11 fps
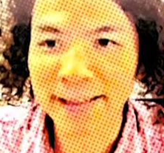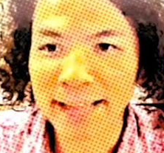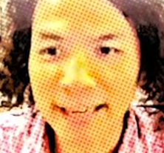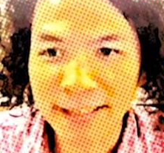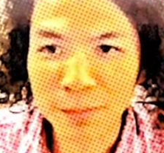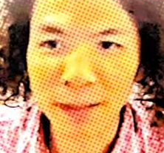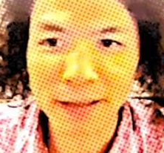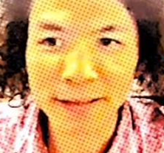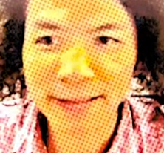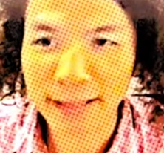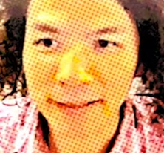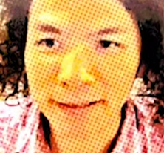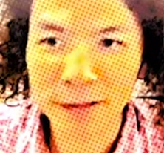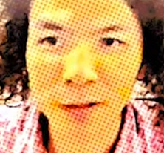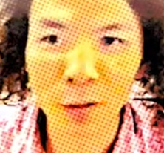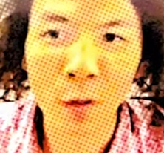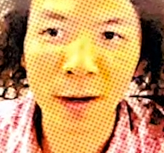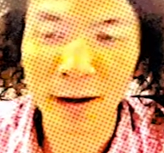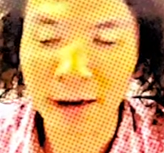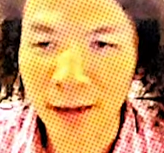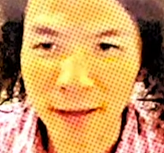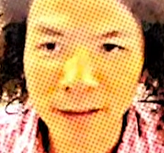does make sense or
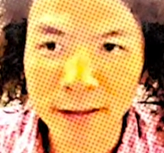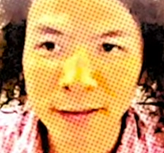not.